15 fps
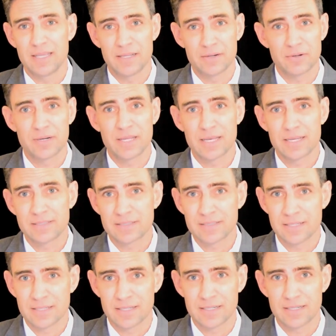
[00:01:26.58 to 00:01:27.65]
internet
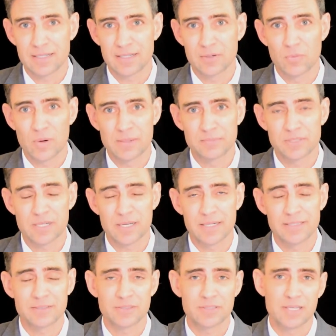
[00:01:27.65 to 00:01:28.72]

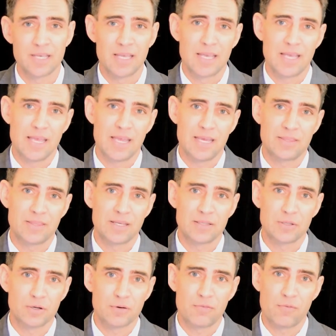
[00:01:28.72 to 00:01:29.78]
websites, and they
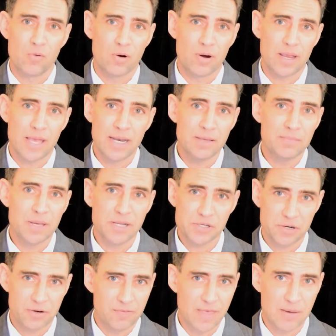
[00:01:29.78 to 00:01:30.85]
look for any
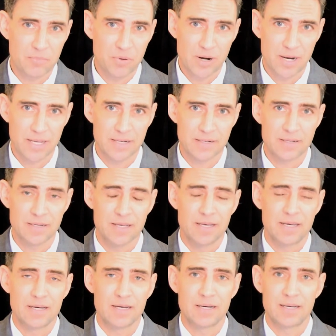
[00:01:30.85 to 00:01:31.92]
mention of that brand
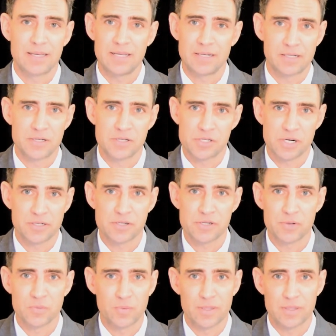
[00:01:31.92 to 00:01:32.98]
in
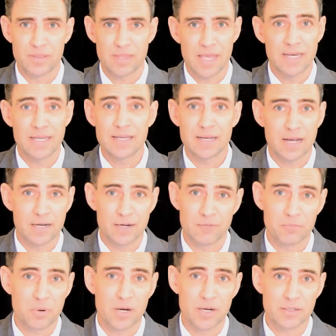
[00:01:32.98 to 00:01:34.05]
conjunction with any kind
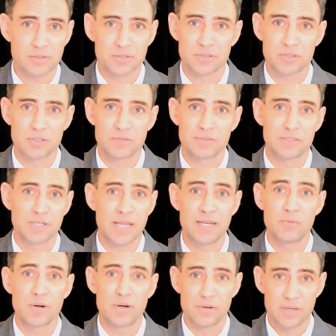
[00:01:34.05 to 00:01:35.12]
of product or service
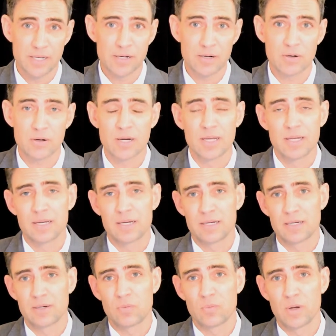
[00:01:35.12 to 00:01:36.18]
anywhere near
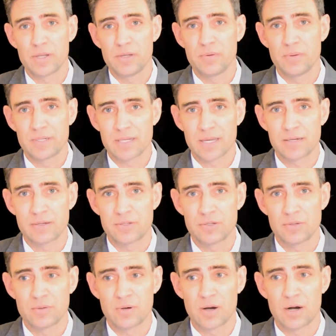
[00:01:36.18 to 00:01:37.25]
what you intend
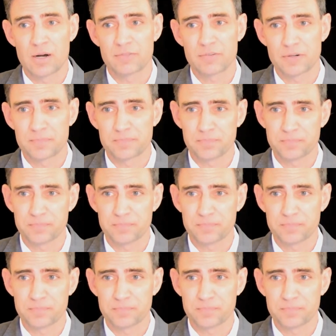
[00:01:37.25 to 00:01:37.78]
to offer.